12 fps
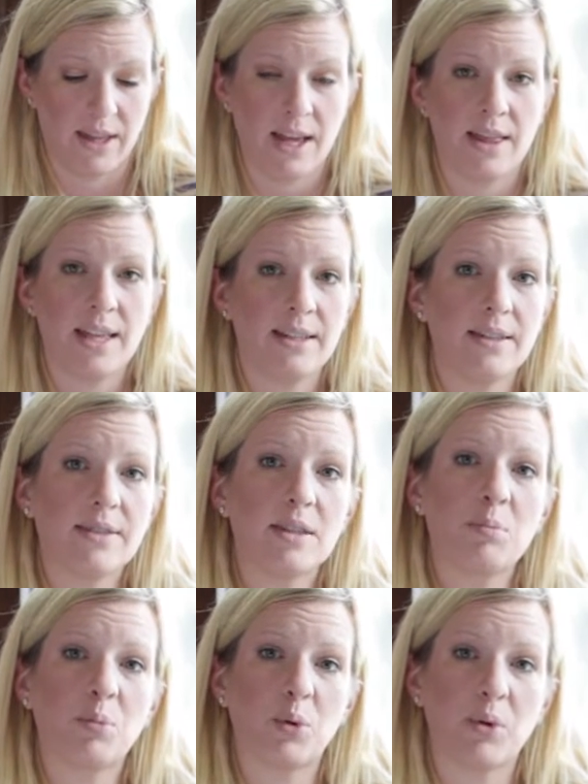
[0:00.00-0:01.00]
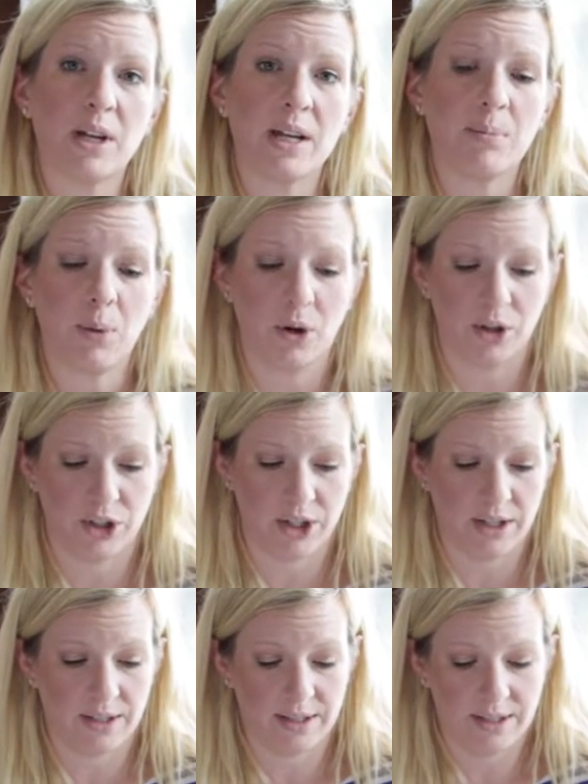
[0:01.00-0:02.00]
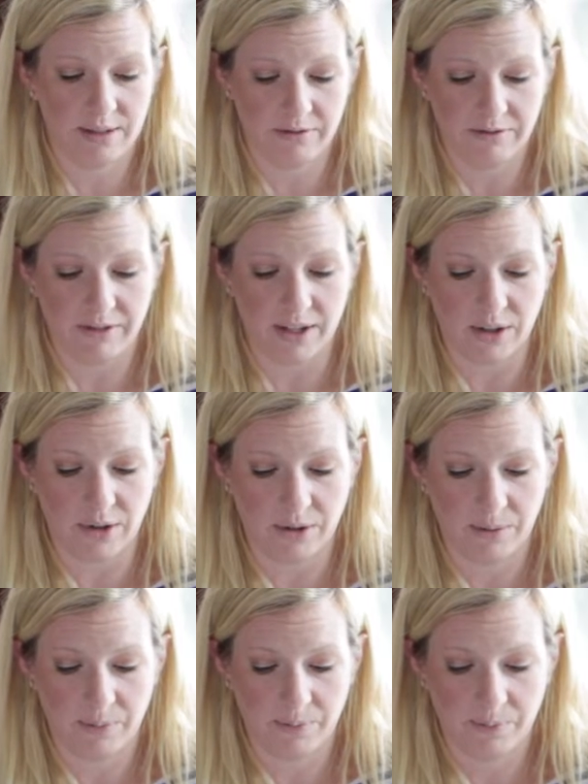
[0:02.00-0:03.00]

and this is the pre-purchase funnel.